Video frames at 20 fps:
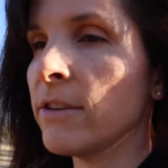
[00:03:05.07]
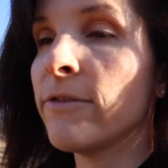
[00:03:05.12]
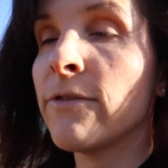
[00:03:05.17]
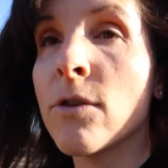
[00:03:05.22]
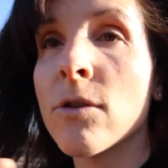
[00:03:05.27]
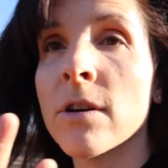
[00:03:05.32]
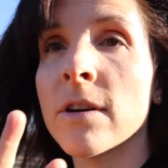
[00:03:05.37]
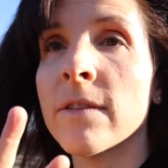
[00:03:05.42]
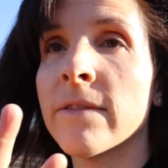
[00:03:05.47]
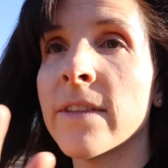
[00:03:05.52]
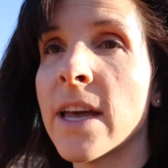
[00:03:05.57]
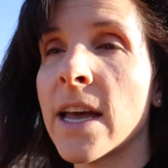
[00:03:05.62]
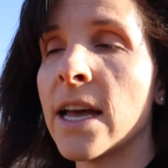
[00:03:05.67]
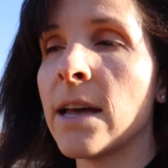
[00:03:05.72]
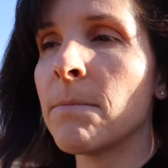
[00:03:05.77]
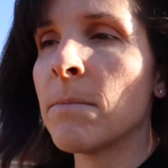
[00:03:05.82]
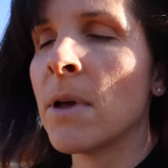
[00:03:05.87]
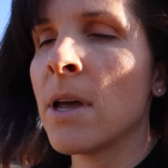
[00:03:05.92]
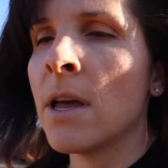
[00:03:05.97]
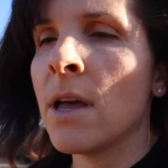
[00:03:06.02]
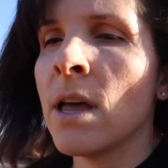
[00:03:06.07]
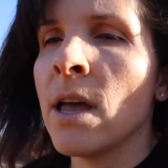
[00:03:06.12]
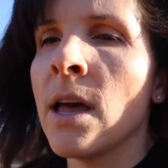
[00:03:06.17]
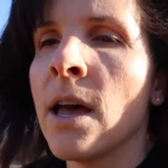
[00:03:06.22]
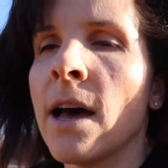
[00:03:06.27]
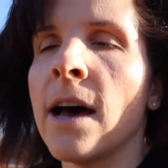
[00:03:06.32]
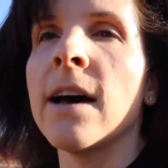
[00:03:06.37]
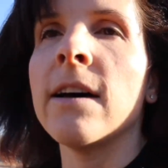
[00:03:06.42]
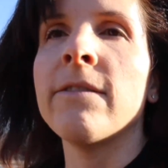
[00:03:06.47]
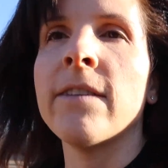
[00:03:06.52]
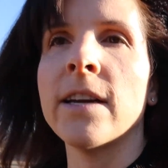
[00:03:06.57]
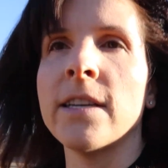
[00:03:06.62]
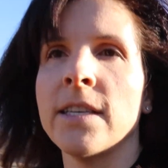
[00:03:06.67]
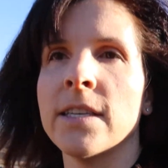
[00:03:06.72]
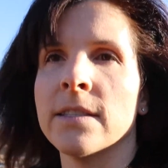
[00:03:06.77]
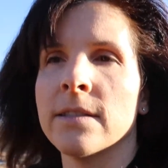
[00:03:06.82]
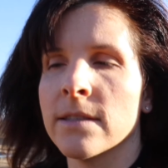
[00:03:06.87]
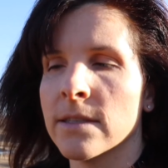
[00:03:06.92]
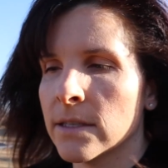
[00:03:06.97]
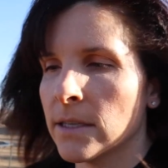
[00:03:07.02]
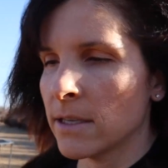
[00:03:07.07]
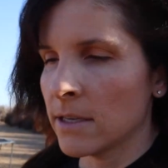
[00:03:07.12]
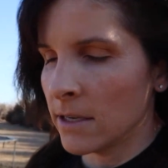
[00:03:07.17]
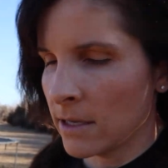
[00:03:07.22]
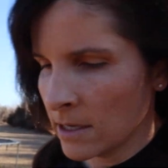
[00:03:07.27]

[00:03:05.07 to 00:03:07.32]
4 of them of onions.